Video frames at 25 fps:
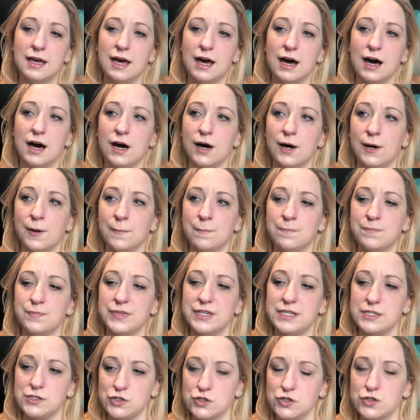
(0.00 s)
Um,
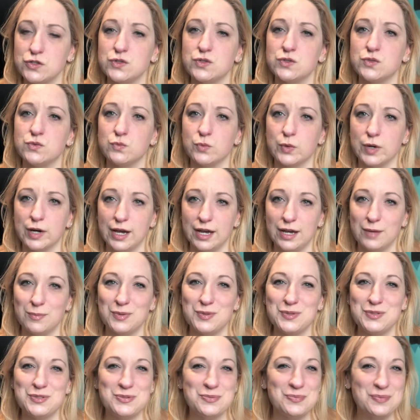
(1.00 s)
these children were able
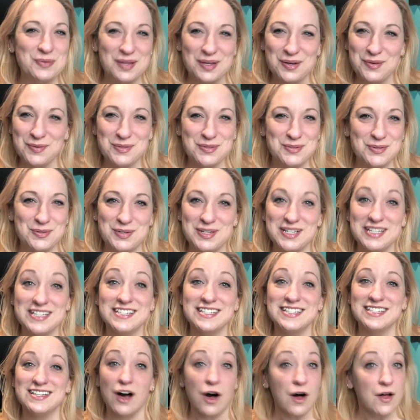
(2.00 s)
to play with
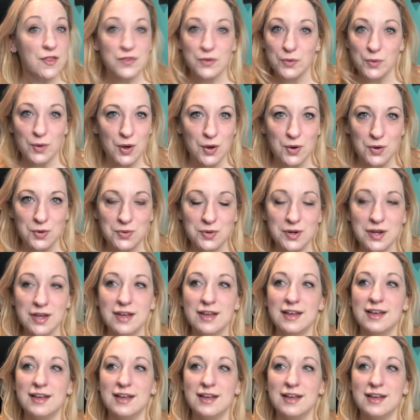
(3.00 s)
toys on their own.